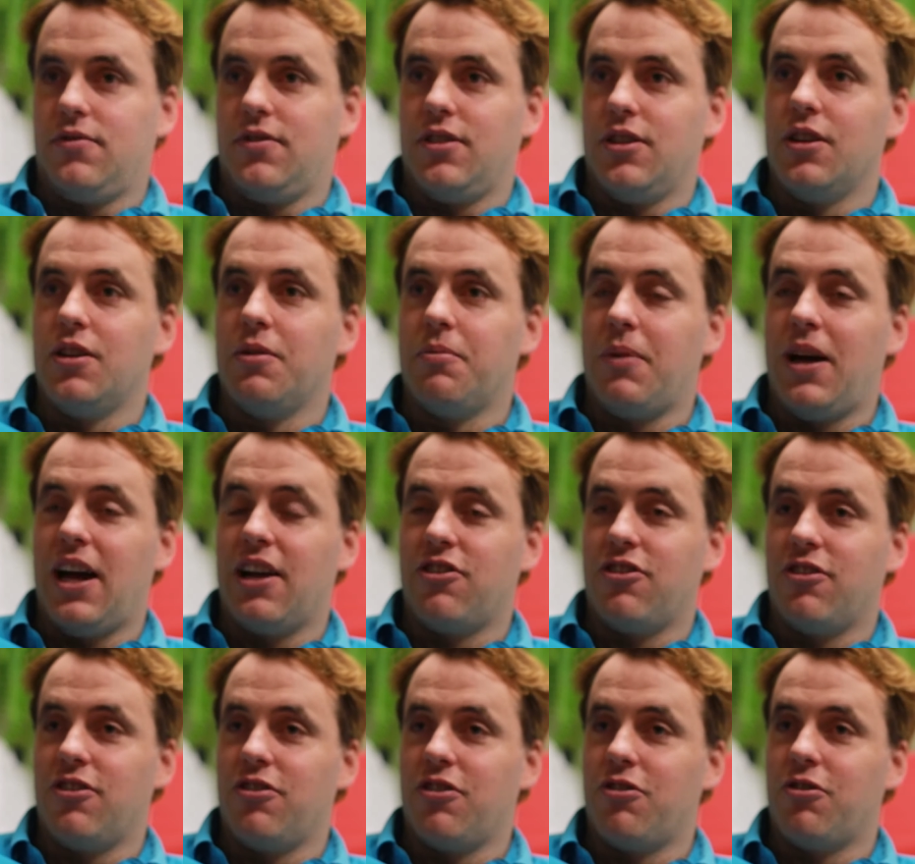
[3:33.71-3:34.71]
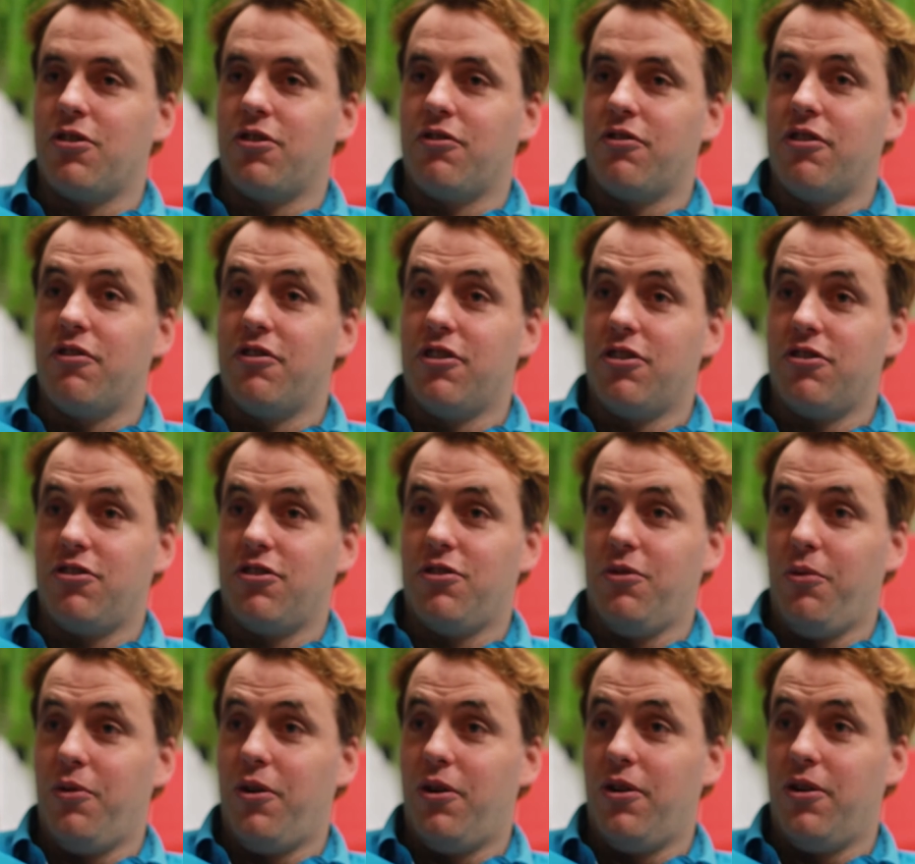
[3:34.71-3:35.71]
to imagine, to sort of reverse
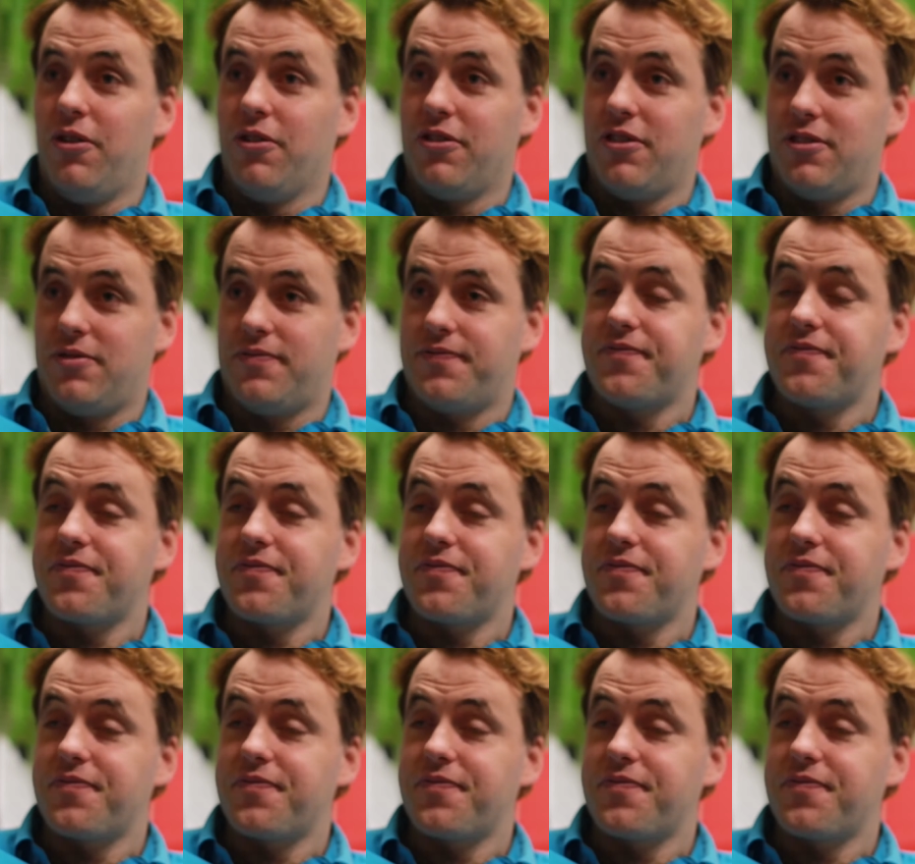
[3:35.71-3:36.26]
the roles,